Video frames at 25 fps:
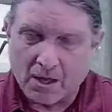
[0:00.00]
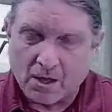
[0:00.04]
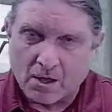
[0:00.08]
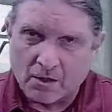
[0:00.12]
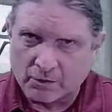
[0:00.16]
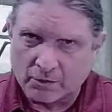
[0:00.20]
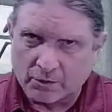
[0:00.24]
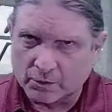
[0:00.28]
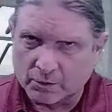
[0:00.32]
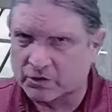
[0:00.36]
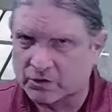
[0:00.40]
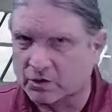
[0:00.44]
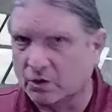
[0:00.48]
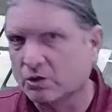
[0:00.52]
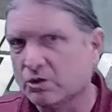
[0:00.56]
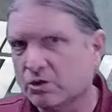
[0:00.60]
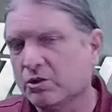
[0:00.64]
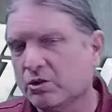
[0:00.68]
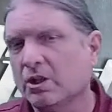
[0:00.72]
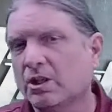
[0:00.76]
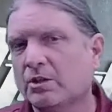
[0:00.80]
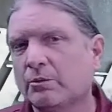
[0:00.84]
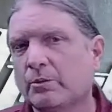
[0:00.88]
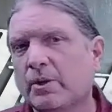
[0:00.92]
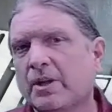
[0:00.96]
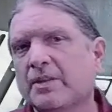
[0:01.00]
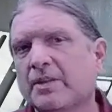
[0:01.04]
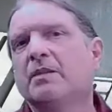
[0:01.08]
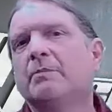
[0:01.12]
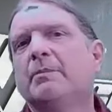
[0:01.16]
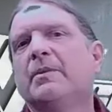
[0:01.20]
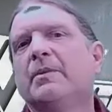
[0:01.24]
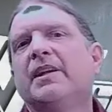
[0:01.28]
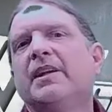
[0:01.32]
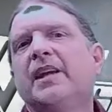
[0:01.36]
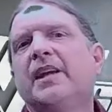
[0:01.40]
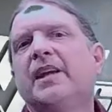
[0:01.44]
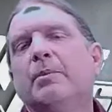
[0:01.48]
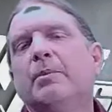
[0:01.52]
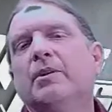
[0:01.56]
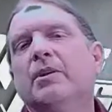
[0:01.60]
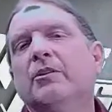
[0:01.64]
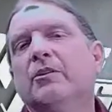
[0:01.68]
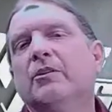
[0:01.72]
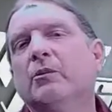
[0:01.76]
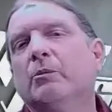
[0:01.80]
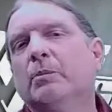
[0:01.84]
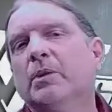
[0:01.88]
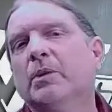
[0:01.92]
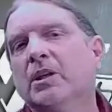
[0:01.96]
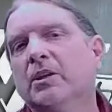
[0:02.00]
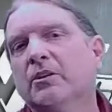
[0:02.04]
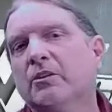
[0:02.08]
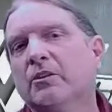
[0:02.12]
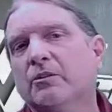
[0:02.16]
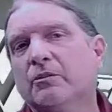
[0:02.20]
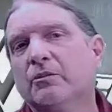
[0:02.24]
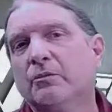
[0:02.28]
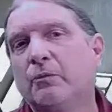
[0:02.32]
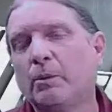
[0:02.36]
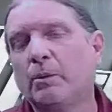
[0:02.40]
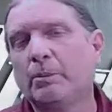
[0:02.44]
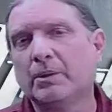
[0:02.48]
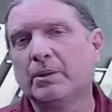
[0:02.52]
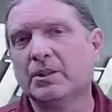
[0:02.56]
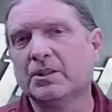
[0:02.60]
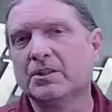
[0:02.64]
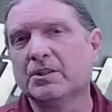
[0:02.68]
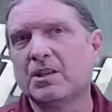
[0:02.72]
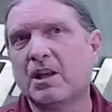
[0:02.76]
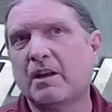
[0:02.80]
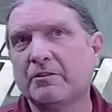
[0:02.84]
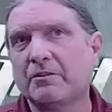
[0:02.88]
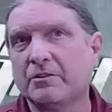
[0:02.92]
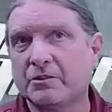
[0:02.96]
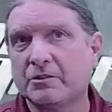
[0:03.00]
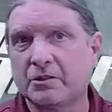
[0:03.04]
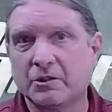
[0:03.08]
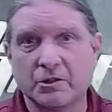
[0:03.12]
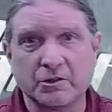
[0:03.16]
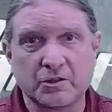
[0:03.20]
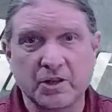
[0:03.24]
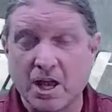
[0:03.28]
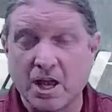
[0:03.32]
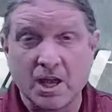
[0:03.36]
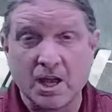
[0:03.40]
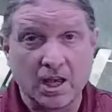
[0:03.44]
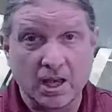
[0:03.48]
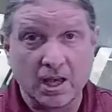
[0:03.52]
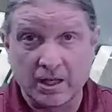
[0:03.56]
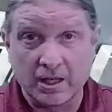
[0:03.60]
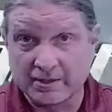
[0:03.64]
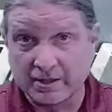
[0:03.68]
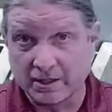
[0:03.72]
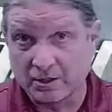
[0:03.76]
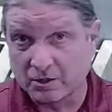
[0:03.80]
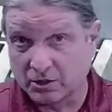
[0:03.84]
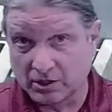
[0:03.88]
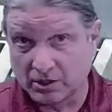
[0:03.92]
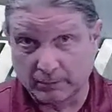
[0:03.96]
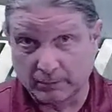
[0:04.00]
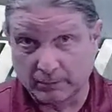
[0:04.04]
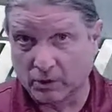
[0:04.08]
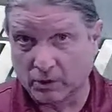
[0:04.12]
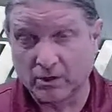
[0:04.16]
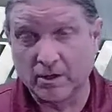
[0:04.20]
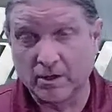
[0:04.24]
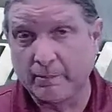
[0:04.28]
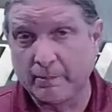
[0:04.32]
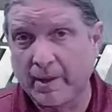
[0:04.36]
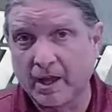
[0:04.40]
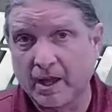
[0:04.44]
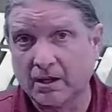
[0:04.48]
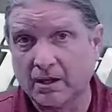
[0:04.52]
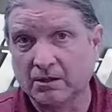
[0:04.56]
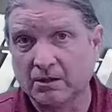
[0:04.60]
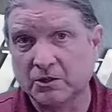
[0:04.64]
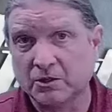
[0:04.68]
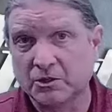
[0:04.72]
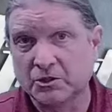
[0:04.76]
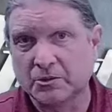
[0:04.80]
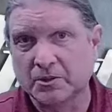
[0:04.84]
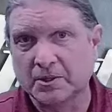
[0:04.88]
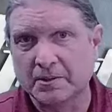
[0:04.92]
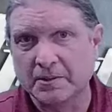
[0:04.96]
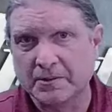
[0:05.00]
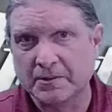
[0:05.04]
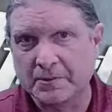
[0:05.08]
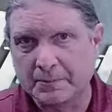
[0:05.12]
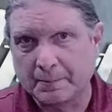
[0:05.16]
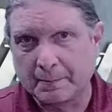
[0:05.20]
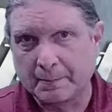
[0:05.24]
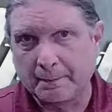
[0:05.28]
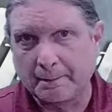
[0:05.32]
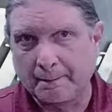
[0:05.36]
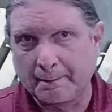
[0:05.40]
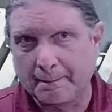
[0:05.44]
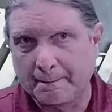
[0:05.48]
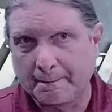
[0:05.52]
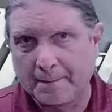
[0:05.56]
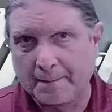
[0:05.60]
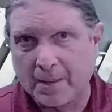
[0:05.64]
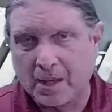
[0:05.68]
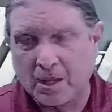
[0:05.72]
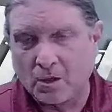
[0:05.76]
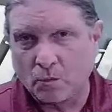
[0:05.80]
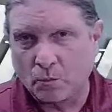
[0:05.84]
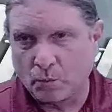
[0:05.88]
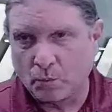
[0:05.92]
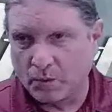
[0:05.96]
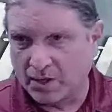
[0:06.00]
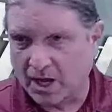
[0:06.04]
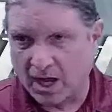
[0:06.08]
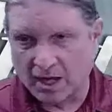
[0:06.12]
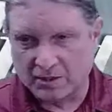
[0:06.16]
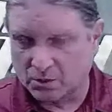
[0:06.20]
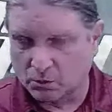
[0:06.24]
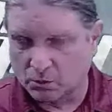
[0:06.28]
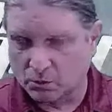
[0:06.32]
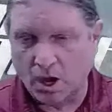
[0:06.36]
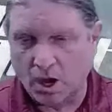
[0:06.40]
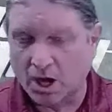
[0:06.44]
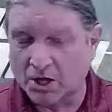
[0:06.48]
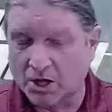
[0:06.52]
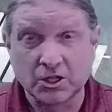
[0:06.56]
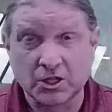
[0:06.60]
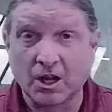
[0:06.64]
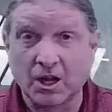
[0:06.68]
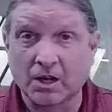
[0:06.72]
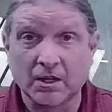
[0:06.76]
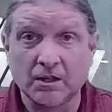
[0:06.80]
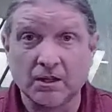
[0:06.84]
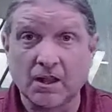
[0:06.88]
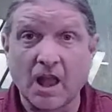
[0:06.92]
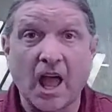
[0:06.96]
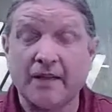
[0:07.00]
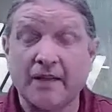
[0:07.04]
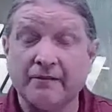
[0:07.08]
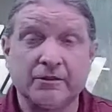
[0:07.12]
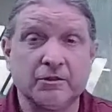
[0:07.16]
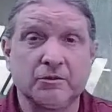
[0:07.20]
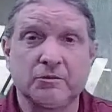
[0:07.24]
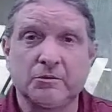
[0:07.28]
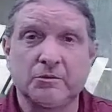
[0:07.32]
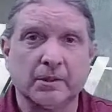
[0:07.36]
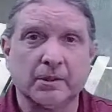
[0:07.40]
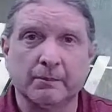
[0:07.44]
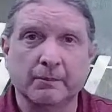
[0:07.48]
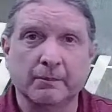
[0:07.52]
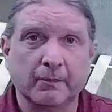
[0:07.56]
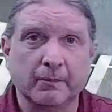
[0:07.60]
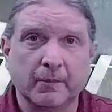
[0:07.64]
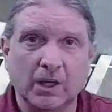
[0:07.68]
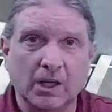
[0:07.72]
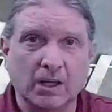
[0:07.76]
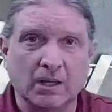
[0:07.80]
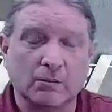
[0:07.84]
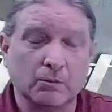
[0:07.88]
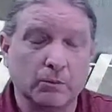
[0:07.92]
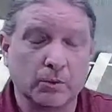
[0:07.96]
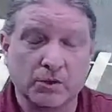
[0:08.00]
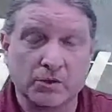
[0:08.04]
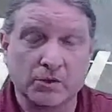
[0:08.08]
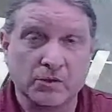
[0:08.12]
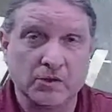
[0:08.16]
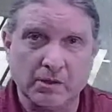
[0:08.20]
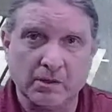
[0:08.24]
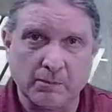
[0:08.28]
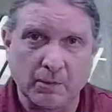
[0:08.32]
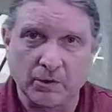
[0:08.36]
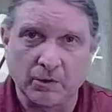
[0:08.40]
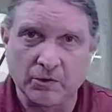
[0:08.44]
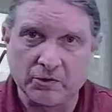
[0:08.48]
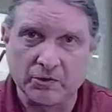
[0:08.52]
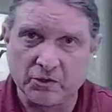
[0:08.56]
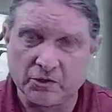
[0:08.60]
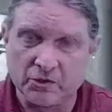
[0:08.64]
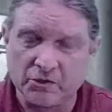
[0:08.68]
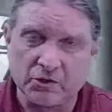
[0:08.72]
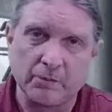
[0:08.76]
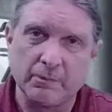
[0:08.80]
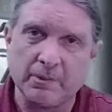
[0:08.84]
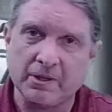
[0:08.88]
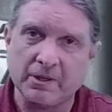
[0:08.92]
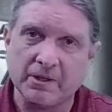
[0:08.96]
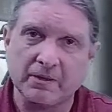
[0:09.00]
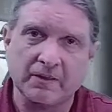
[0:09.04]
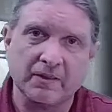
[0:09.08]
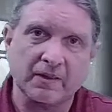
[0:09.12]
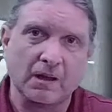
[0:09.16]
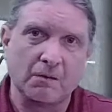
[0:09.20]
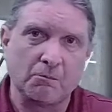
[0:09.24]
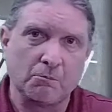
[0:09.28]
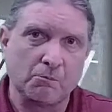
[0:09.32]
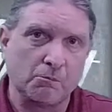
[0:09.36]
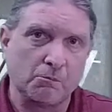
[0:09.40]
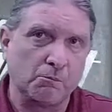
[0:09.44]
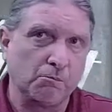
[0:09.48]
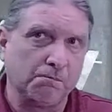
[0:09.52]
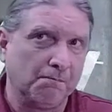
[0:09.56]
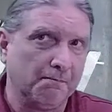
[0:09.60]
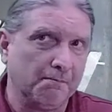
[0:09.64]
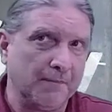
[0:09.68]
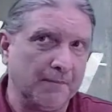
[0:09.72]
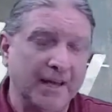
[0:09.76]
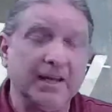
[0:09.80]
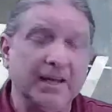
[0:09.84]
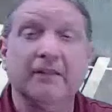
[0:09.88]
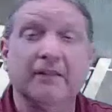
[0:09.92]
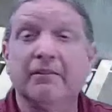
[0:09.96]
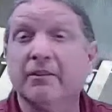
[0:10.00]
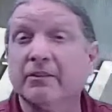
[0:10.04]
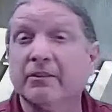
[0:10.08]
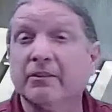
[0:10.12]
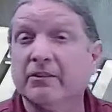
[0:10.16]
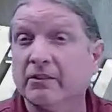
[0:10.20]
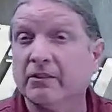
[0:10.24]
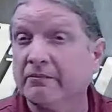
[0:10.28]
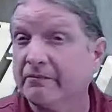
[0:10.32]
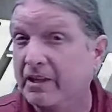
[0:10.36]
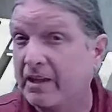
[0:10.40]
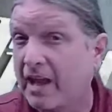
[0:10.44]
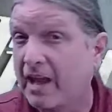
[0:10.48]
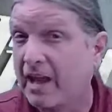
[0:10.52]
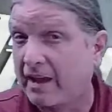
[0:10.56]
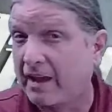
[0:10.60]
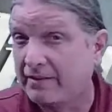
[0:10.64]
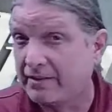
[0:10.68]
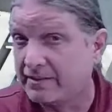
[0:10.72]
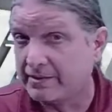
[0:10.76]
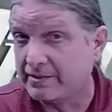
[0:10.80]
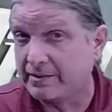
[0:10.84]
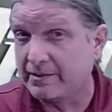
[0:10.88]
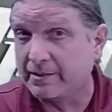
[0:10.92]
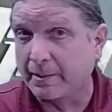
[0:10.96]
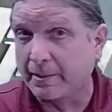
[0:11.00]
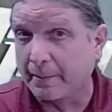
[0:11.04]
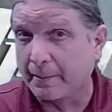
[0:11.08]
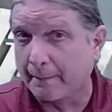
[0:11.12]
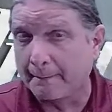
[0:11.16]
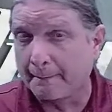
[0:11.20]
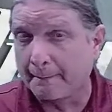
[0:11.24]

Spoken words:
There was social unrest in Minneapolis because 4 police officers essentially murdered a man on the streets. We got to watch it on a live stream. It was the most disturbing thing many of us have had to see.